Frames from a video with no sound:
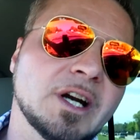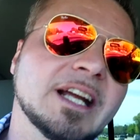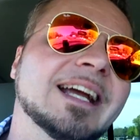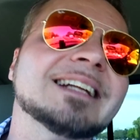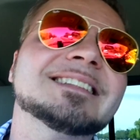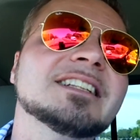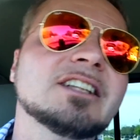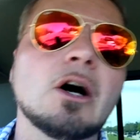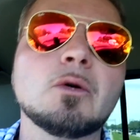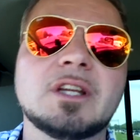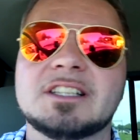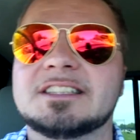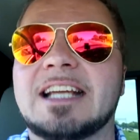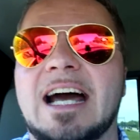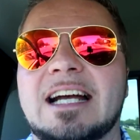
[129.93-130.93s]
We're gonna get to know
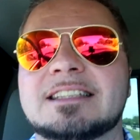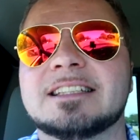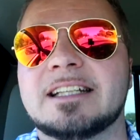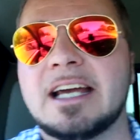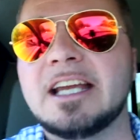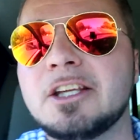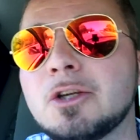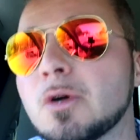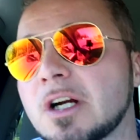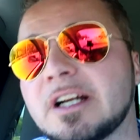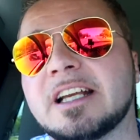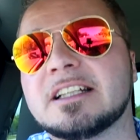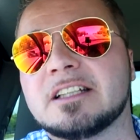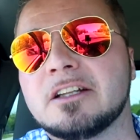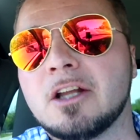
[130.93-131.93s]
this guy today. You're
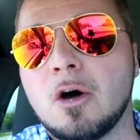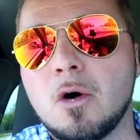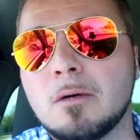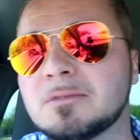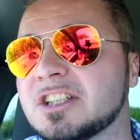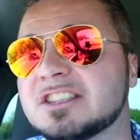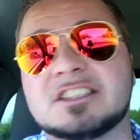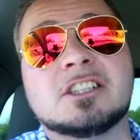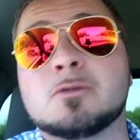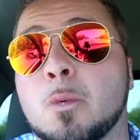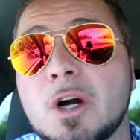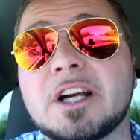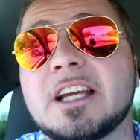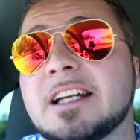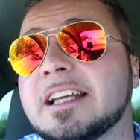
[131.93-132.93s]
gonna get to know him just as
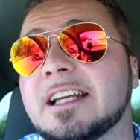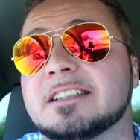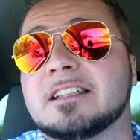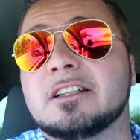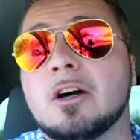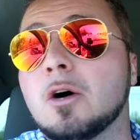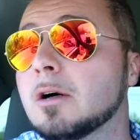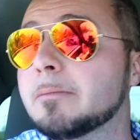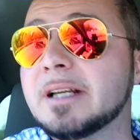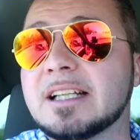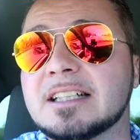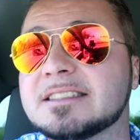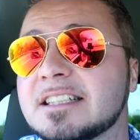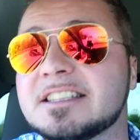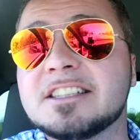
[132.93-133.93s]
we're gonna get to know him
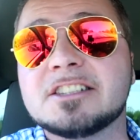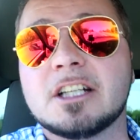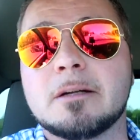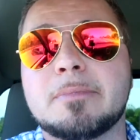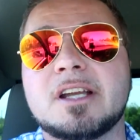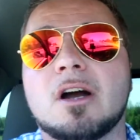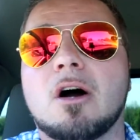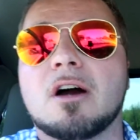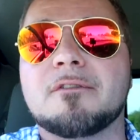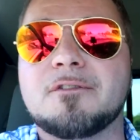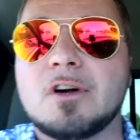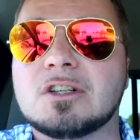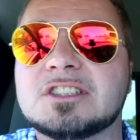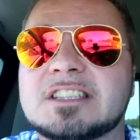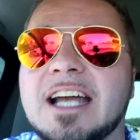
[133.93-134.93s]
because this is gonna be our
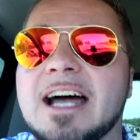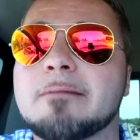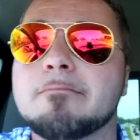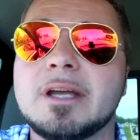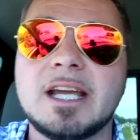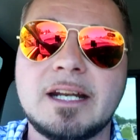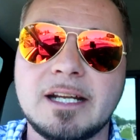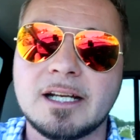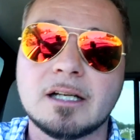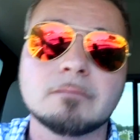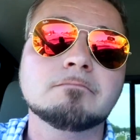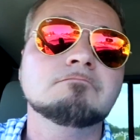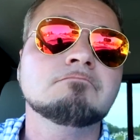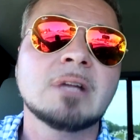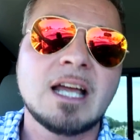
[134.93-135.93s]
first time meeting
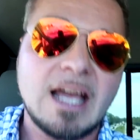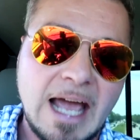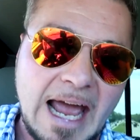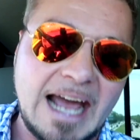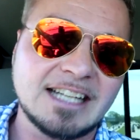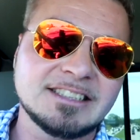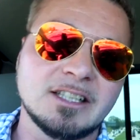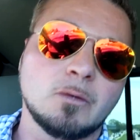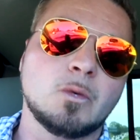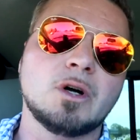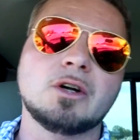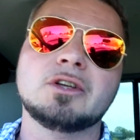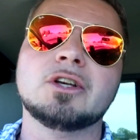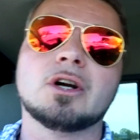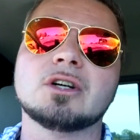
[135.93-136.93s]
him as it
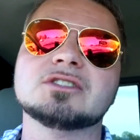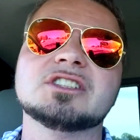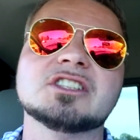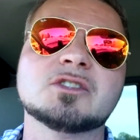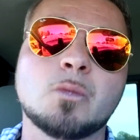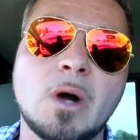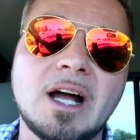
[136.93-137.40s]
will yours as